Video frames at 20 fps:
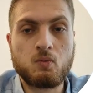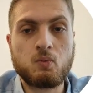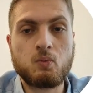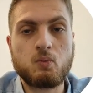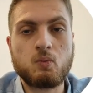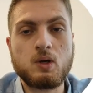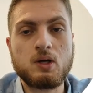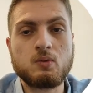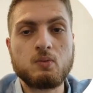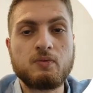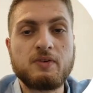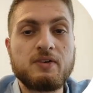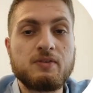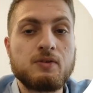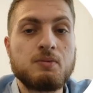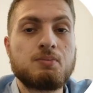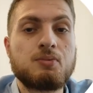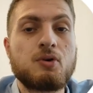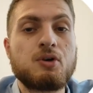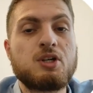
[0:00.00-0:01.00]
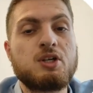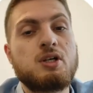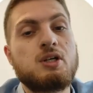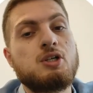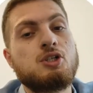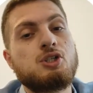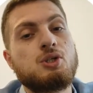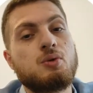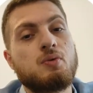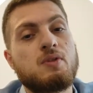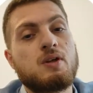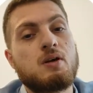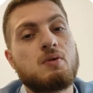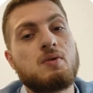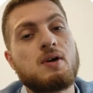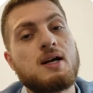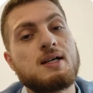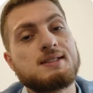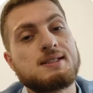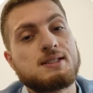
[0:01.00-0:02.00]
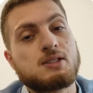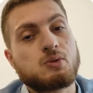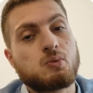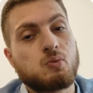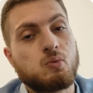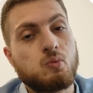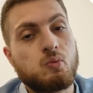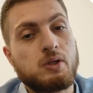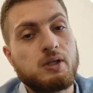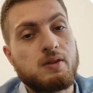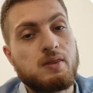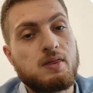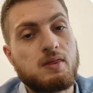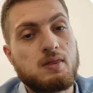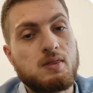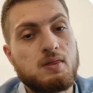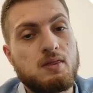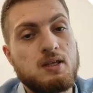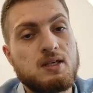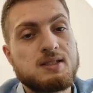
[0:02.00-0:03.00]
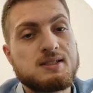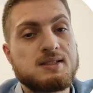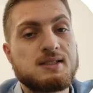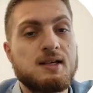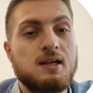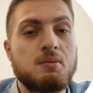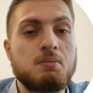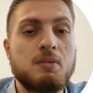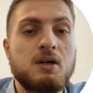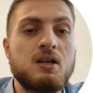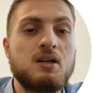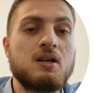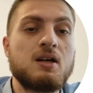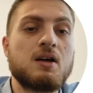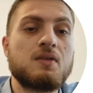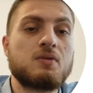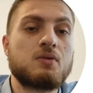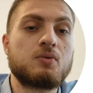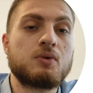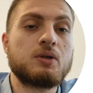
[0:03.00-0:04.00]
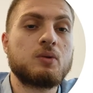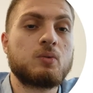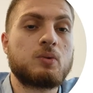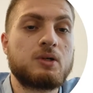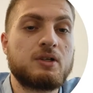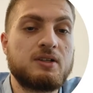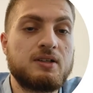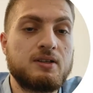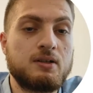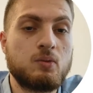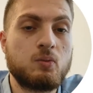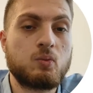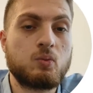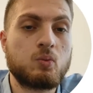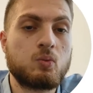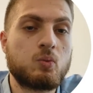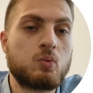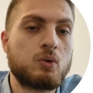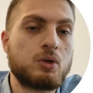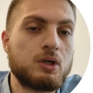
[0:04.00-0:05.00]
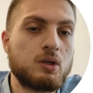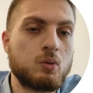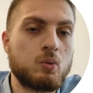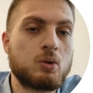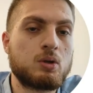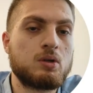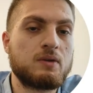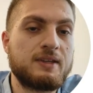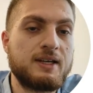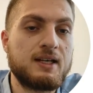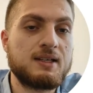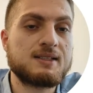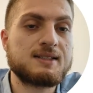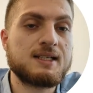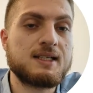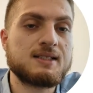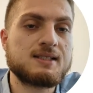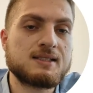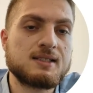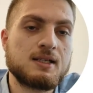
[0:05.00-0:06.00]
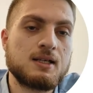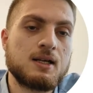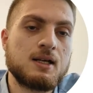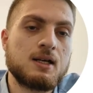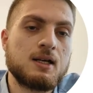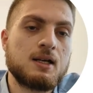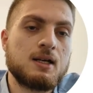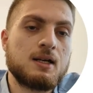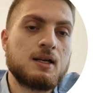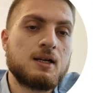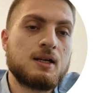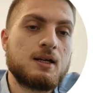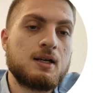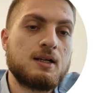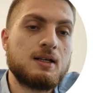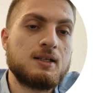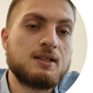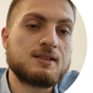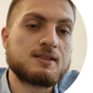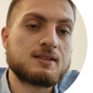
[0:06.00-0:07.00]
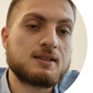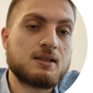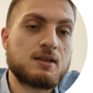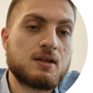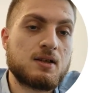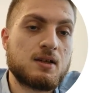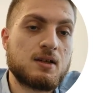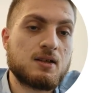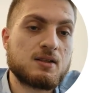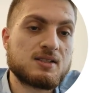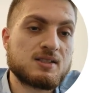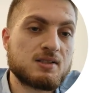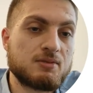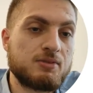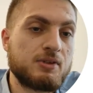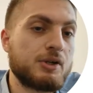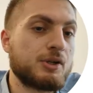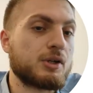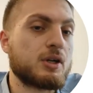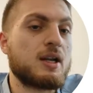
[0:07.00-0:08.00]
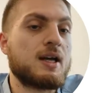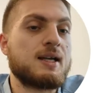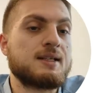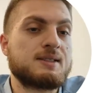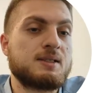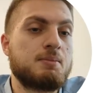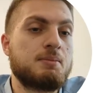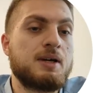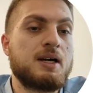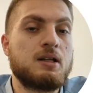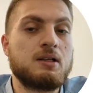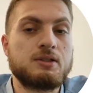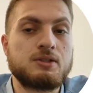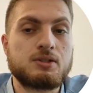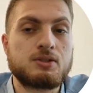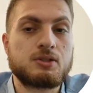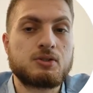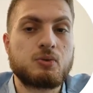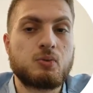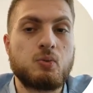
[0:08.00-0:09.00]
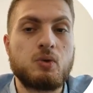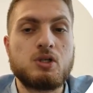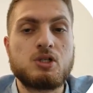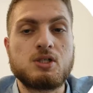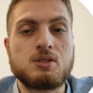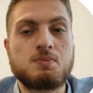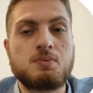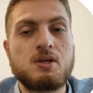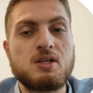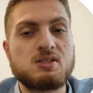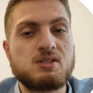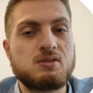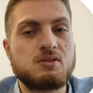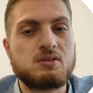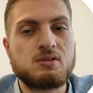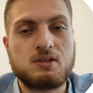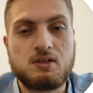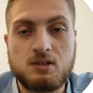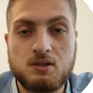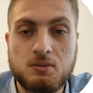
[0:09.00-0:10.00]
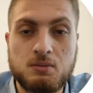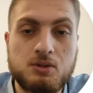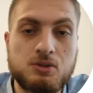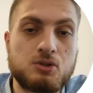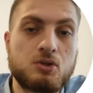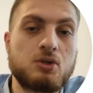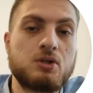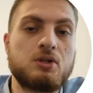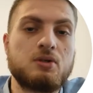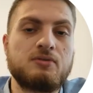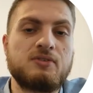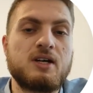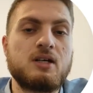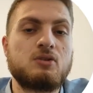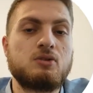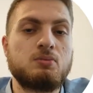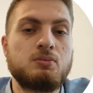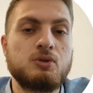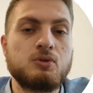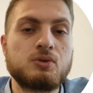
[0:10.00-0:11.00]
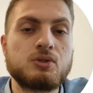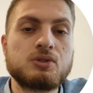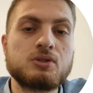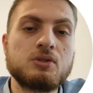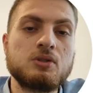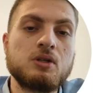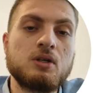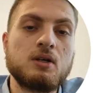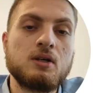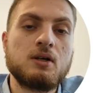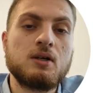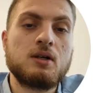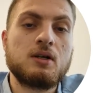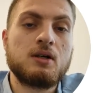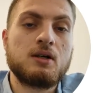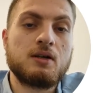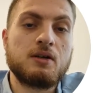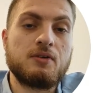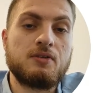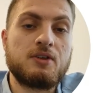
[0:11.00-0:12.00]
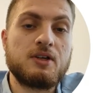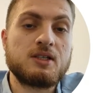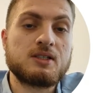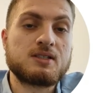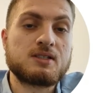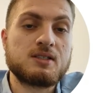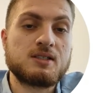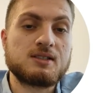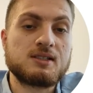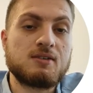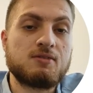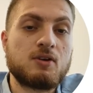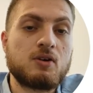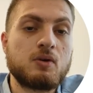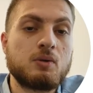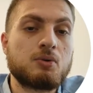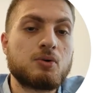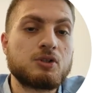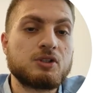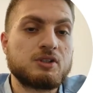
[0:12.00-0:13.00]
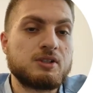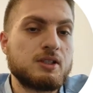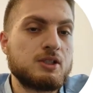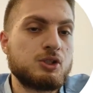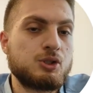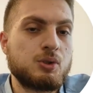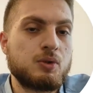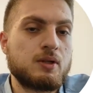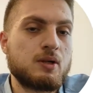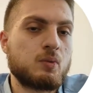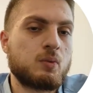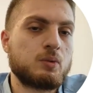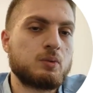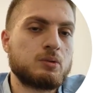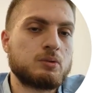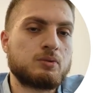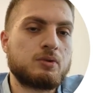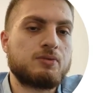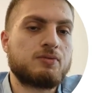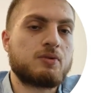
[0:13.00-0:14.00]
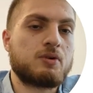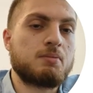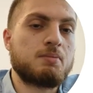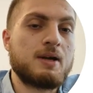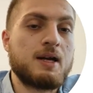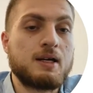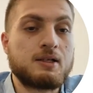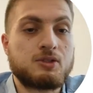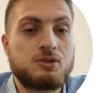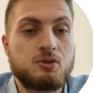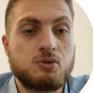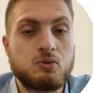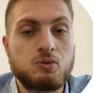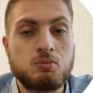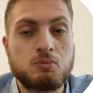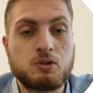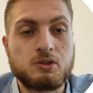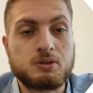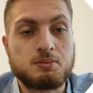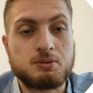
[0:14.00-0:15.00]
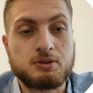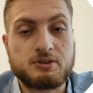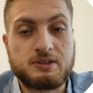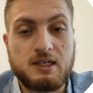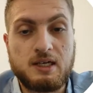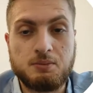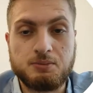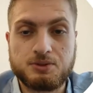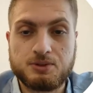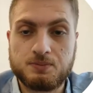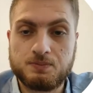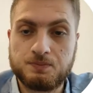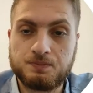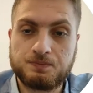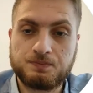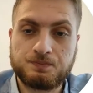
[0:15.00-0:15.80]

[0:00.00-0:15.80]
One very important issue that arises with this and many other real-world datasets is a severe class imbalance, which is present in a majority of attributes. This is a very important issue that we will refer back to multiple times.